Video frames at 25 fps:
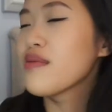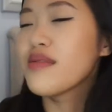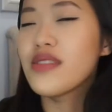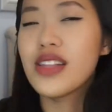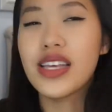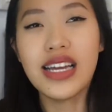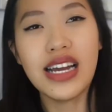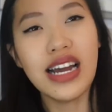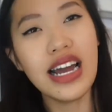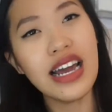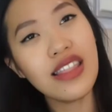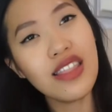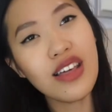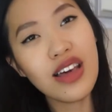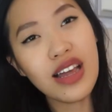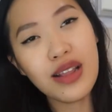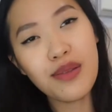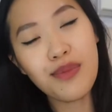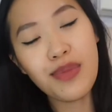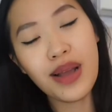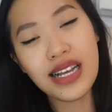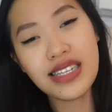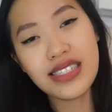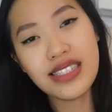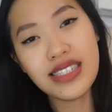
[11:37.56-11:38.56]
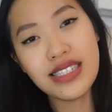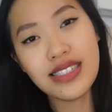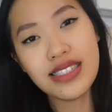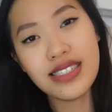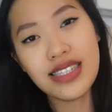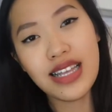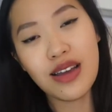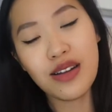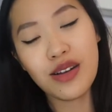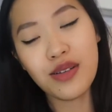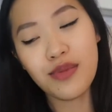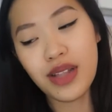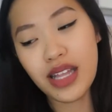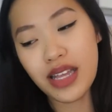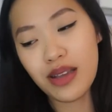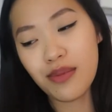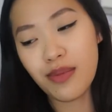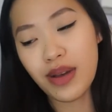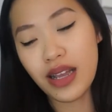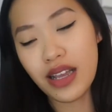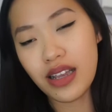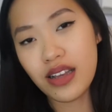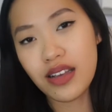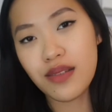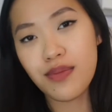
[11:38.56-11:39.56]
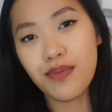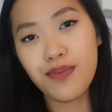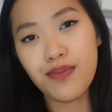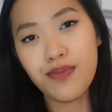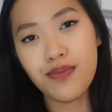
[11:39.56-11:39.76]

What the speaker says: Like, I thought I'd pass this down to like my